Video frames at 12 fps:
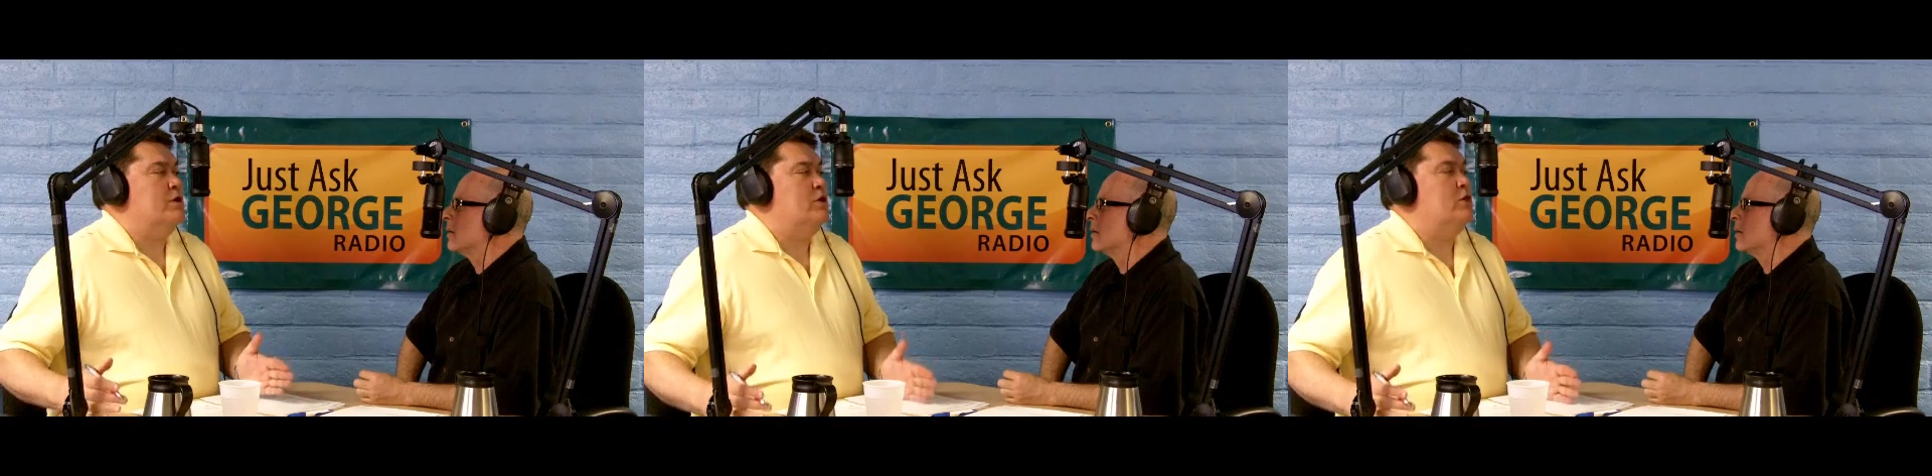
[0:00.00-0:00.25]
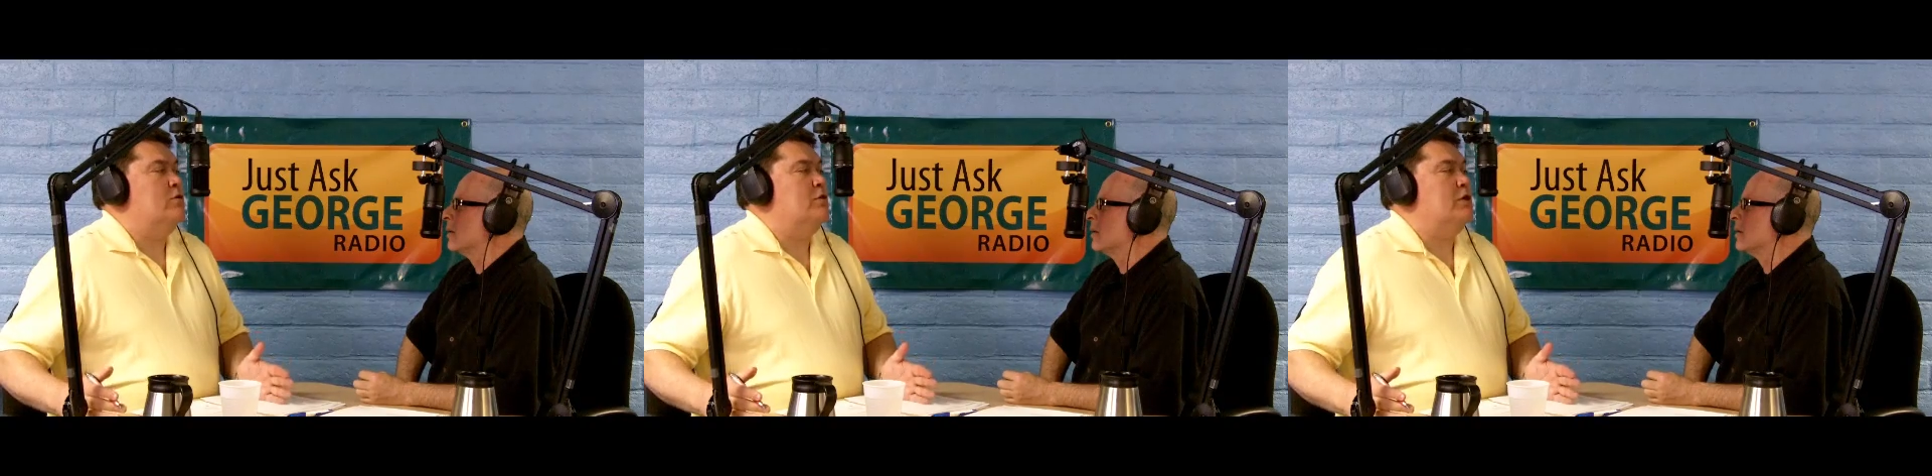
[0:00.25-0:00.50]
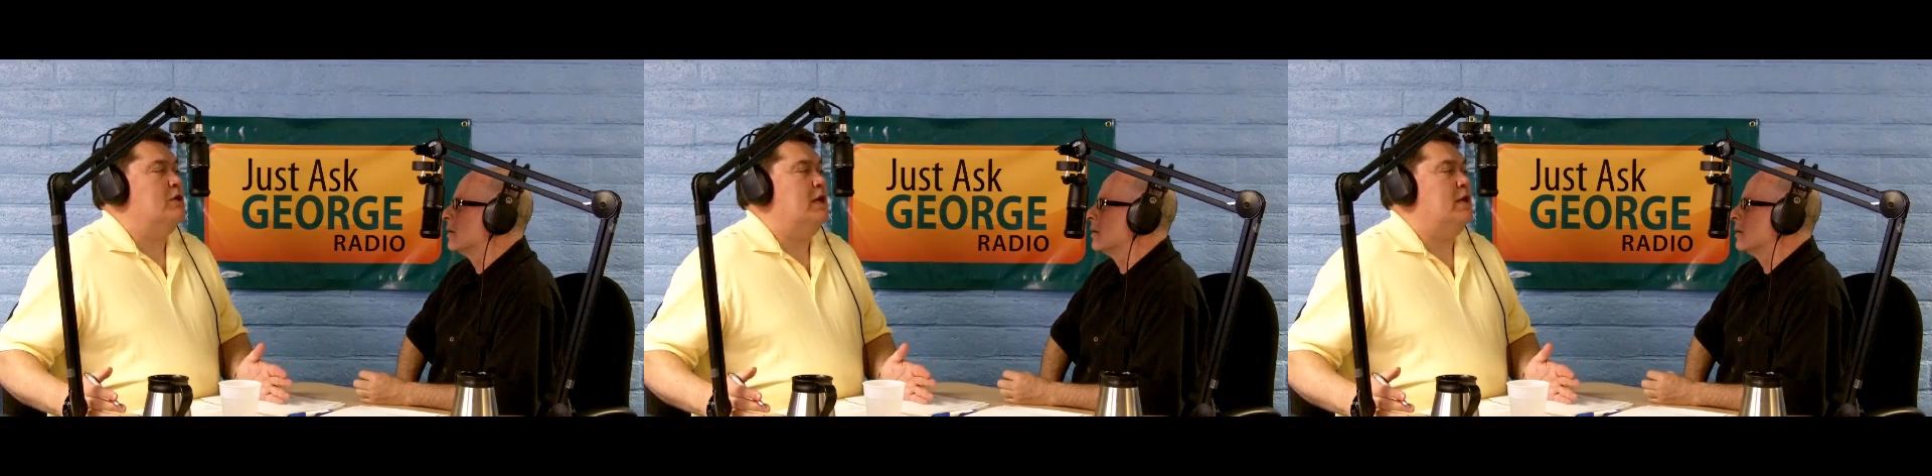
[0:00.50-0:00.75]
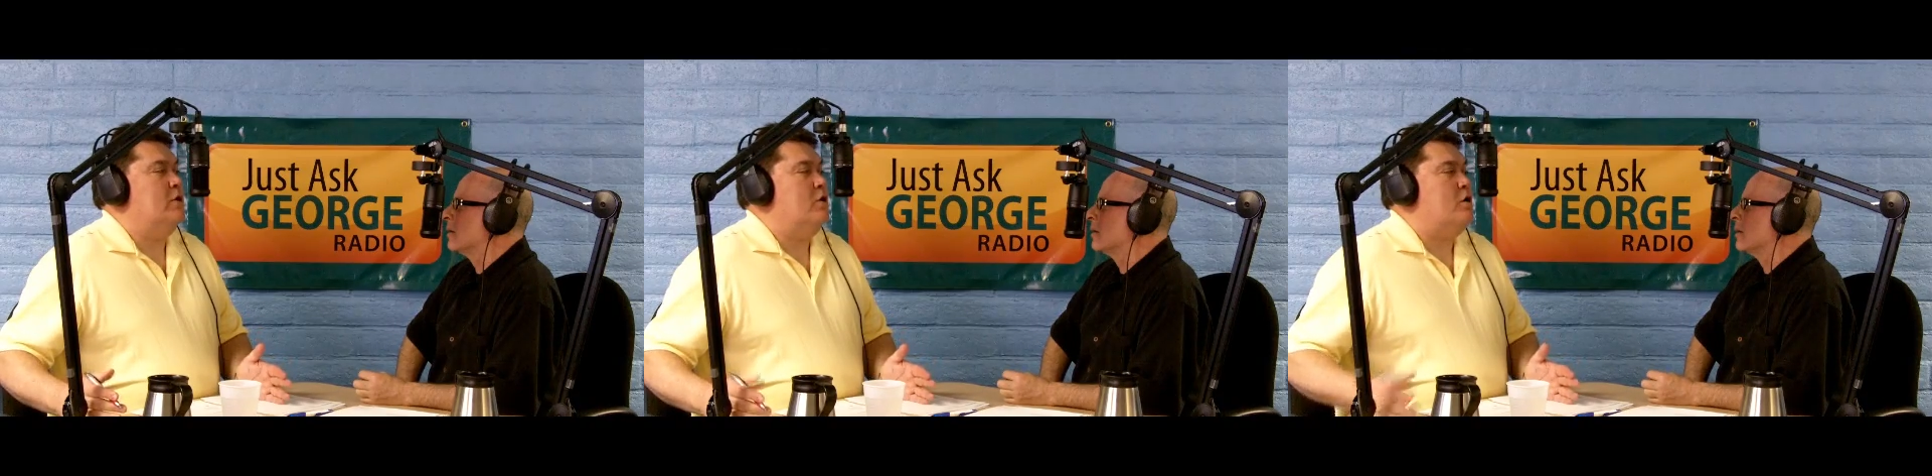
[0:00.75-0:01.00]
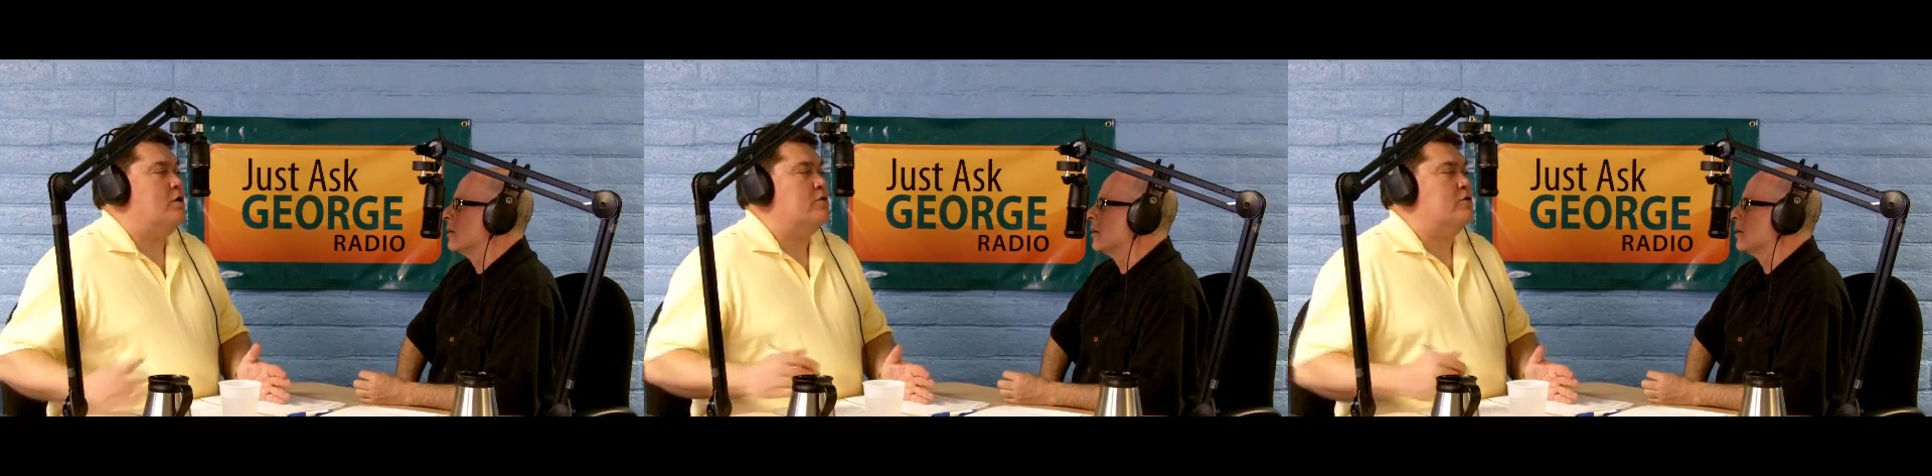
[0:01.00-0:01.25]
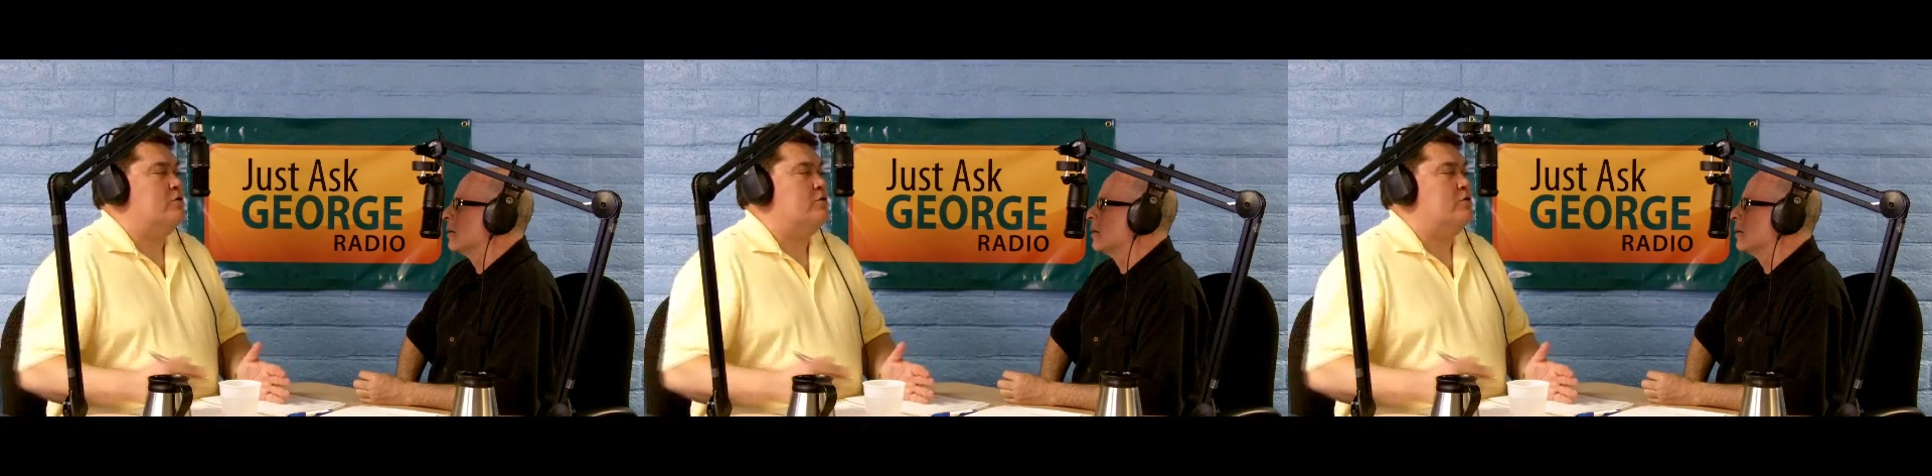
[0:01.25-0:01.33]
a year and a day long,